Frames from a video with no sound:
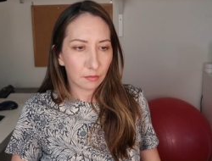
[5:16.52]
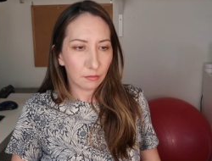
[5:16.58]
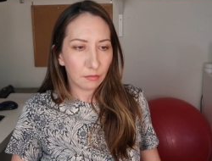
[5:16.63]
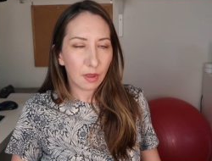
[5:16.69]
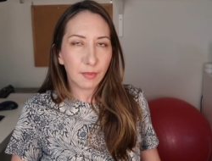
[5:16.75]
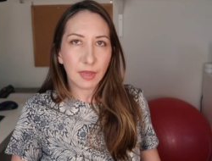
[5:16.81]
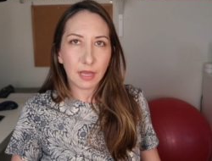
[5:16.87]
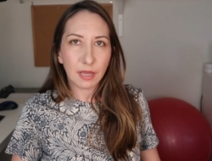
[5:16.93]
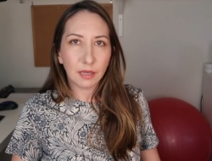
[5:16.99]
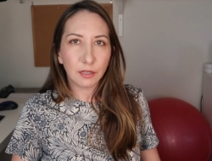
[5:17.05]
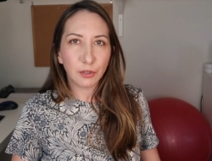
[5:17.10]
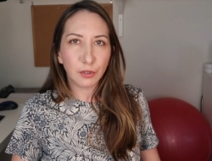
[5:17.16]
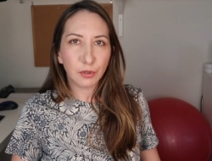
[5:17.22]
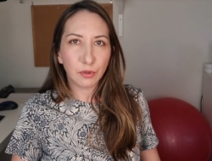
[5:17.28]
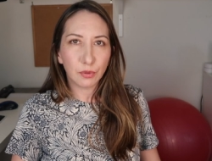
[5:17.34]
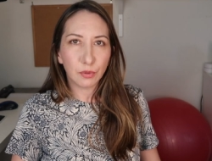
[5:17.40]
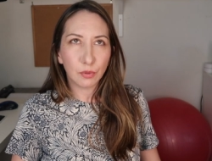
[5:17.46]
maybe
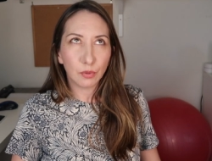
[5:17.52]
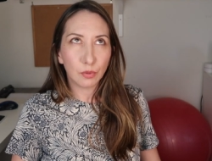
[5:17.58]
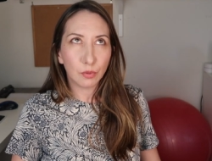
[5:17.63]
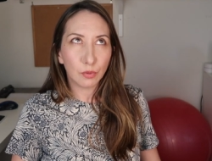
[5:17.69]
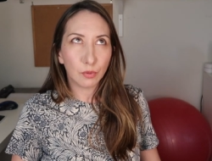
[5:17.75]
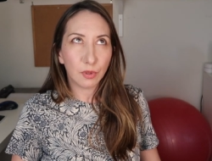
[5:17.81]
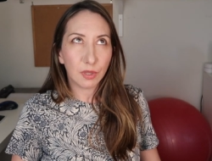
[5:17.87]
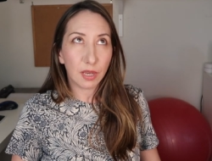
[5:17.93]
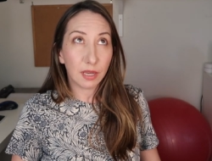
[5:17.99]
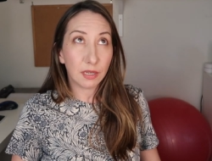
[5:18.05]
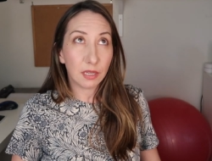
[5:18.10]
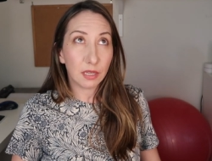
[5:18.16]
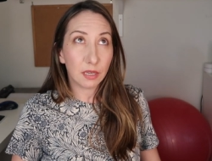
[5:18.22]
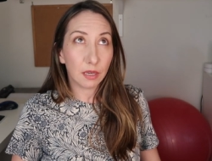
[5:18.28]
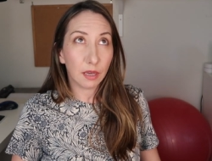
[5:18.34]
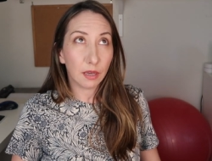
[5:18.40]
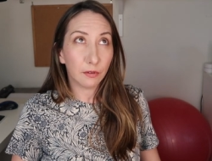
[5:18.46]
into the
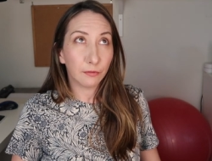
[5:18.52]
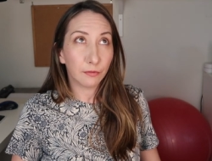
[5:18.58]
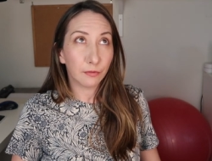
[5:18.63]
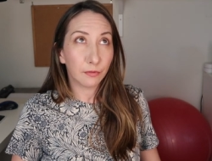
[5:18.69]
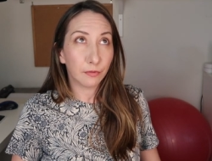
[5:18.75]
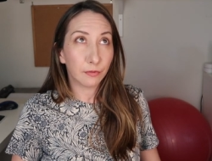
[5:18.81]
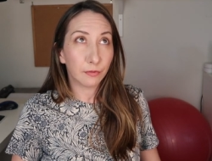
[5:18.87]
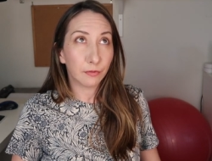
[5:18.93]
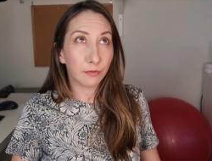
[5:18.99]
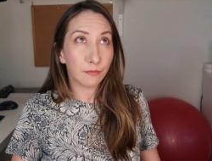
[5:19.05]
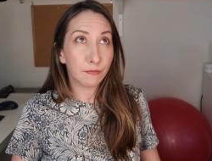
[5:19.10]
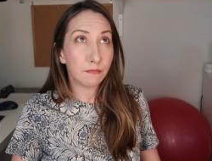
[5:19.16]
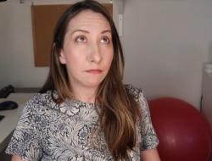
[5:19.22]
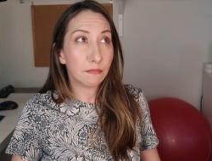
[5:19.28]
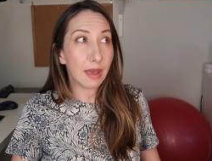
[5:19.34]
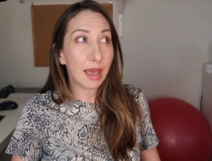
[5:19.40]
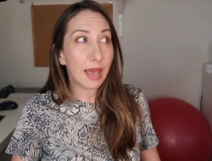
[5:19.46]
idea of
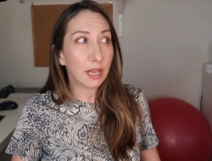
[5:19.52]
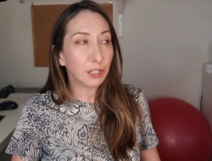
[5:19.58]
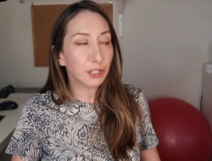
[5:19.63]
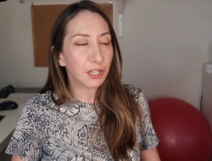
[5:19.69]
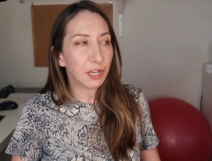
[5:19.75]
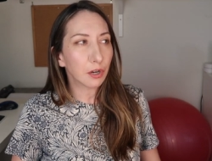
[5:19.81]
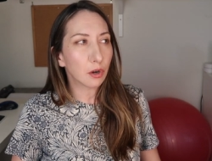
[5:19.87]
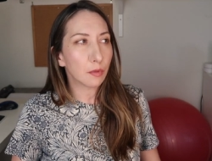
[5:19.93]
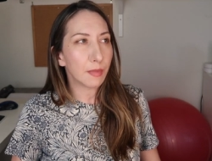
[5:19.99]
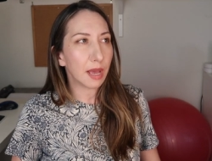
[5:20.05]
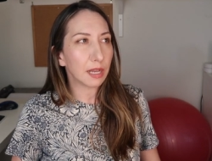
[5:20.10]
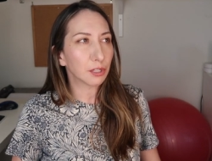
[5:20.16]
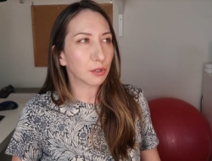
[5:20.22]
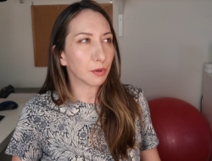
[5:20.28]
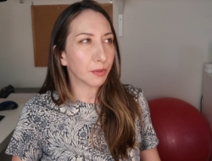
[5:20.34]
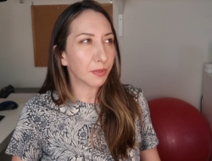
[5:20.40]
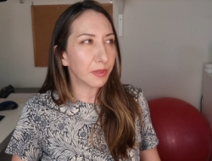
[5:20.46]
magic or
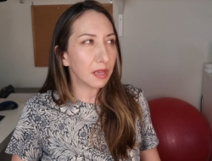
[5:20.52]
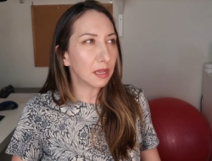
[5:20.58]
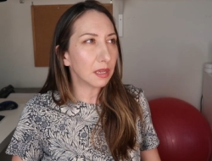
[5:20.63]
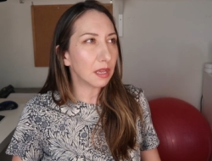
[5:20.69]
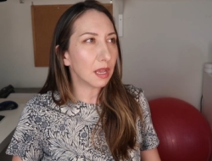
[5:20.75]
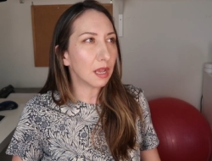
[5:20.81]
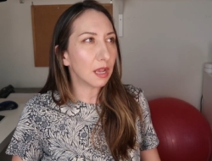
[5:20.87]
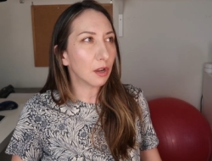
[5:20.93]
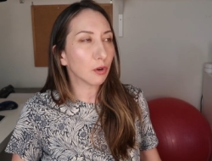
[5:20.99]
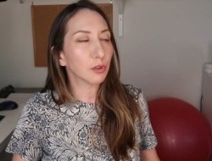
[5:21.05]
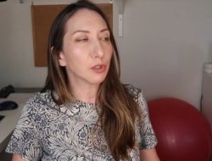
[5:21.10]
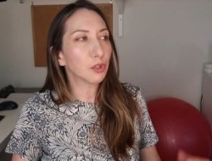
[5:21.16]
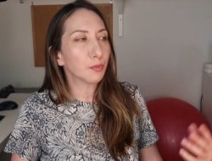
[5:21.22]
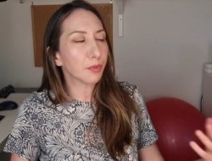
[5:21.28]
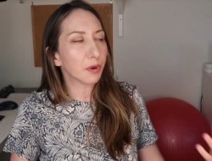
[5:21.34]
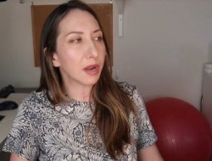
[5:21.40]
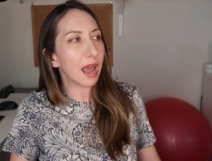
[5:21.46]
magical thinking or
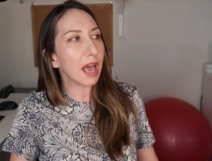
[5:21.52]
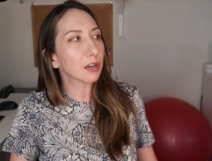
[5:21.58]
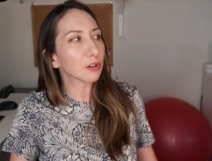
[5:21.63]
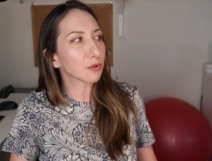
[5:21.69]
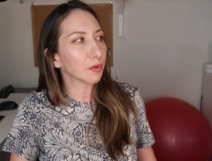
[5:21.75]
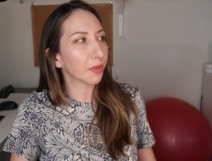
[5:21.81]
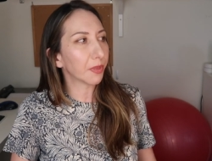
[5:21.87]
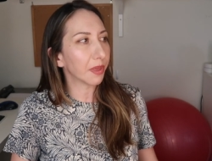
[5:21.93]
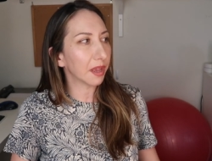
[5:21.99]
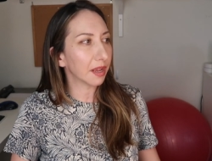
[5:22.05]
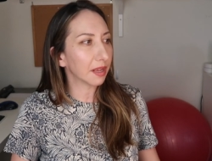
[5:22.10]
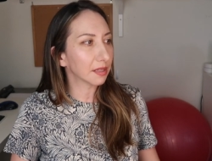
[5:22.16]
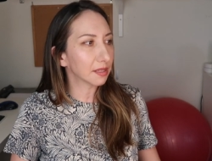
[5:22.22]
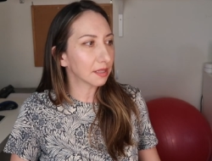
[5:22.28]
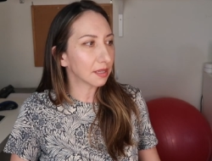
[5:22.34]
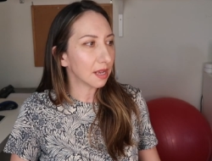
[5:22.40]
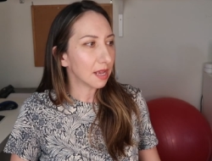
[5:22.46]
supernatural
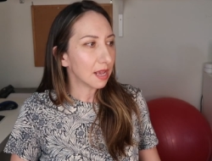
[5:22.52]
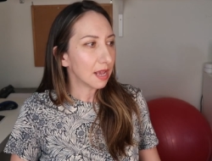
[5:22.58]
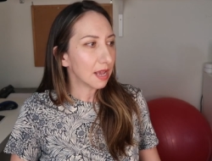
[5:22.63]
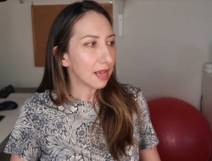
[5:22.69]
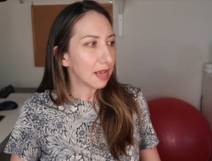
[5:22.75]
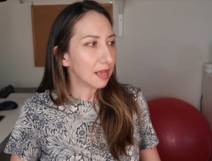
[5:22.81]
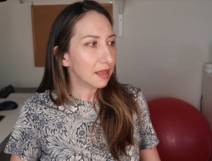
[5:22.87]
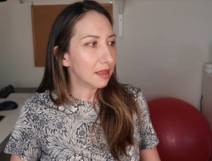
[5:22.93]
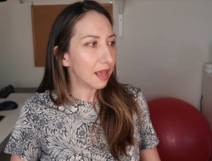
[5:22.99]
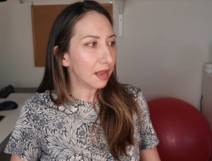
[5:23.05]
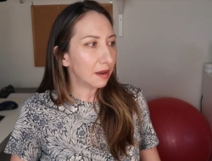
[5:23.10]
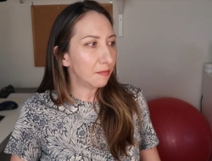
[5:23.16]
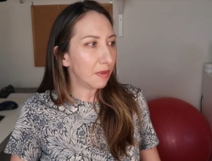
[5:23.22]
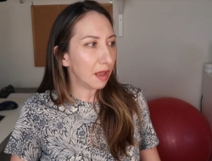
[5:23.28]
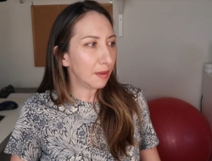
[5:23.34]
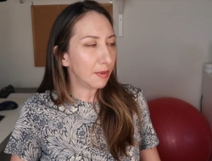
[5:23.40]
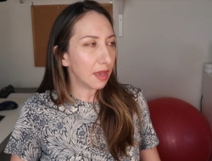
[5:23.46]
things,
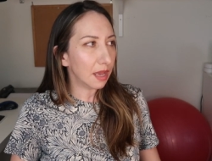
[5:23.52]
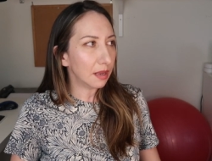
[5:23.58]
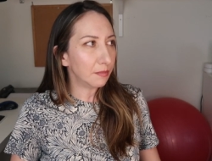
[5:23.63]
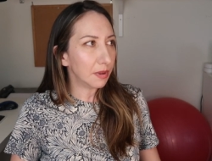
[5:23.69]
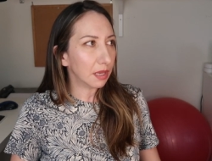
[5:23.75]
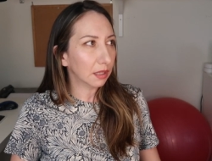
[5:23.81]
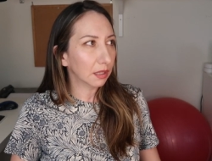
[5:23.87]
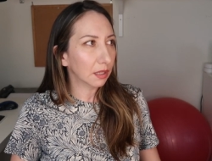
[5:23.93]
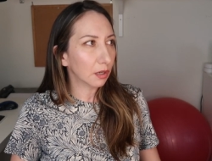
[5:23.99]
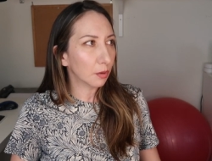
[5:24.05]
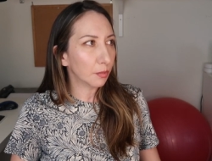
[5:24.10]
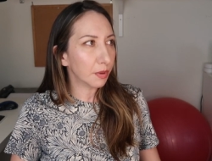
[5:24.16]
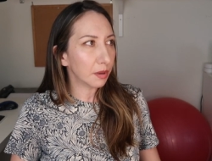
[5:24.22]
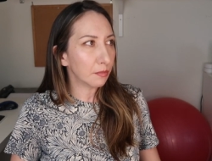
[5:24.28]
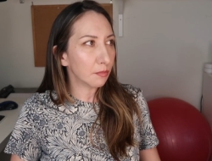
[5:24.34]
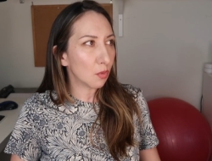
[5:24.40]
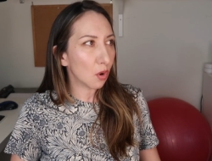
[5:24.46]
then maybe I'd be a little
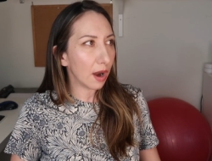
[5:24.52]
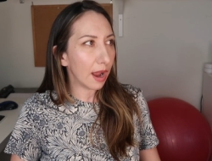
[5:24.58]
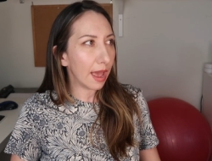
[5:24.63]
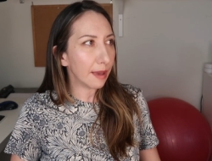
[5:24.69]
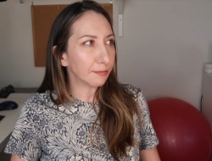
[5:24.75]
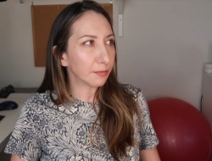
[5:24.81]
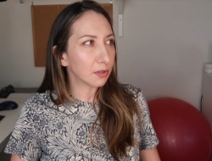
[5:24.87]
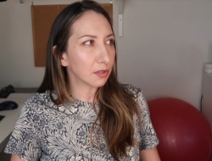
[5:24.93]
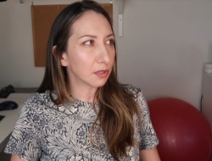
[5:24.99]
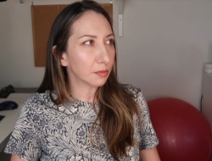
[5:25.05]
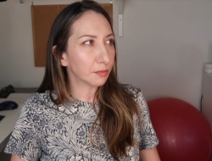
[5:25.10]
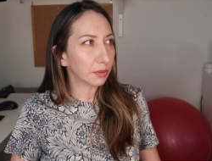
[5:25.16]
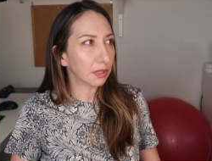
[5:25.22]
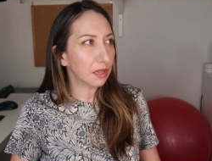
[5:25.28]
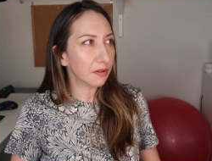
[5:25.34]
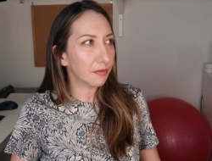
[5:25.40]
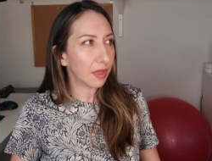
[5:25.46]
bit more apt to
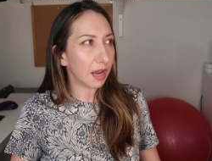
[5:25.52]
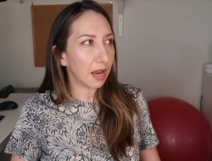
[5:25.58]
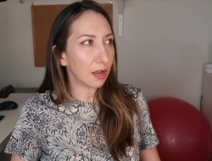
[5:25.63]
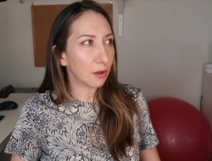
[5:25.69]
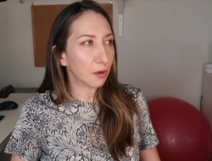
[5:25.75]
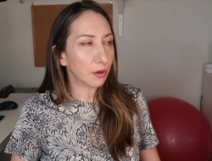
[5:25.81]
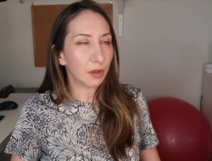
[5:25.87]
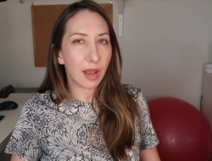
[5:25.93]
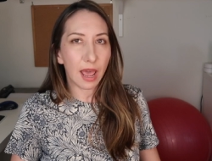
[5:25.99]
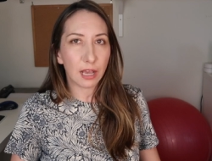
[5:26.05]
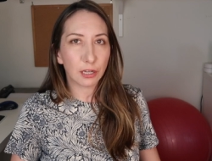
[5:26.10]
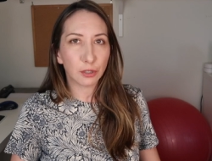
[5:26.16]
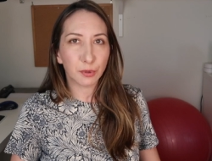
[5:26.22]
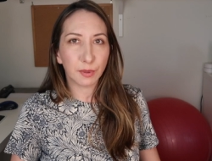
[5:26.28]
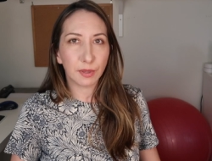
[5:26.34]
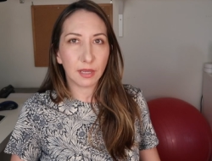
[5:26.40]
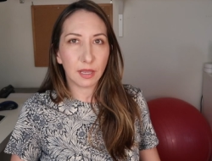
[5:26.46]
believe that I could
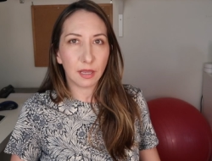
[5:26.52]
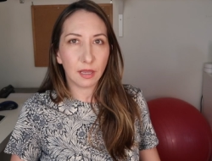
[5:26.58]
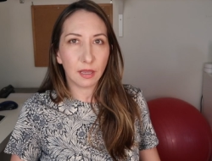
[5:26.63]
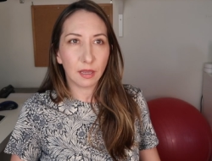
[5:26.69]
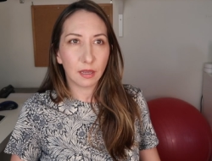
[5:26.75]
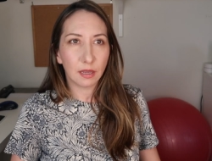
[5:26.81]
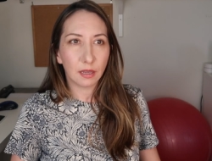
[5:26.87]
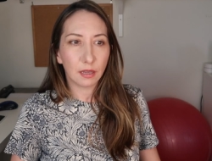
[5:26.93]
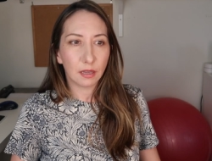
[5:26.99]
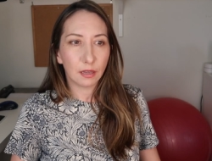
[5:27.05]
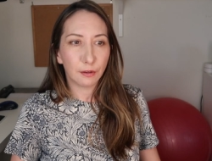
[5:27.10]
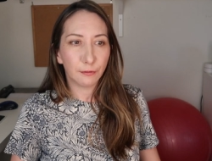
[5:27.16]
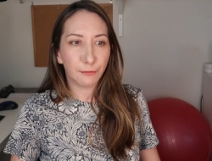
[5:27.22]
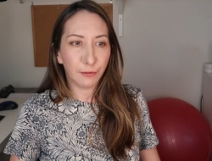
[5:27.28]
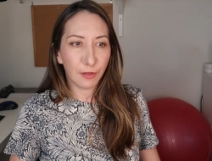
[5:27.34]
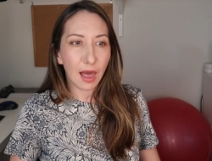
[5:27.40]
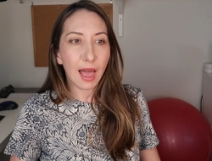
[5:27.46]
actually
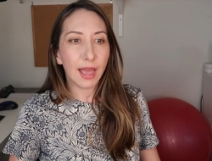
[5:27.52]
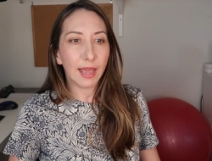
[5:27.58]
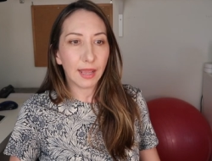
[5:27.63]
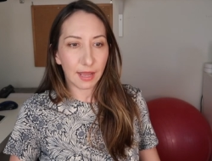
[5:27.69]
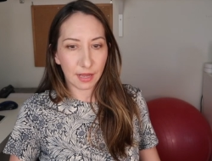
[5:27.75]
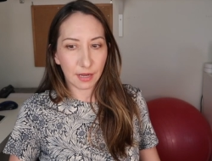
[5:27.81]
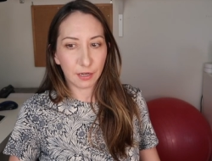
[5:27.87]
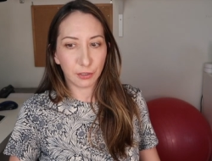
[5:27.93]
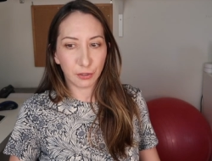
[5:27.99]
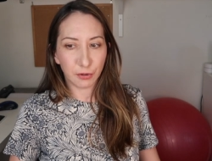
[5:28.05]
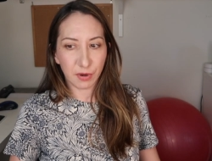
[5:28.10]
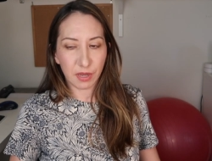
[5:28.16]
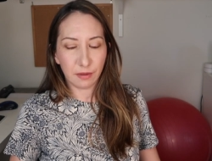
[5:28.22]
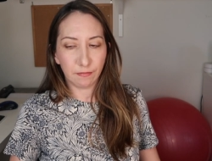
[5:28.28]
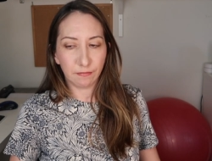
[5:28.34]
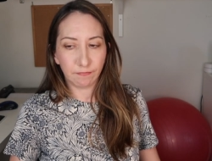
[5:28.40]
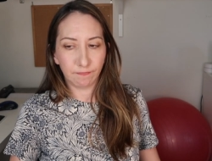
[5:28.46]
fly in a
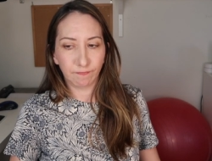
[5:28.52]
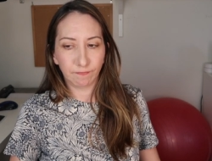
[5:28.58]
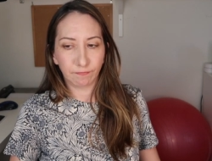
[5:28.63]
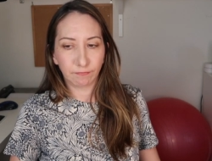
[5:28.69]
dream.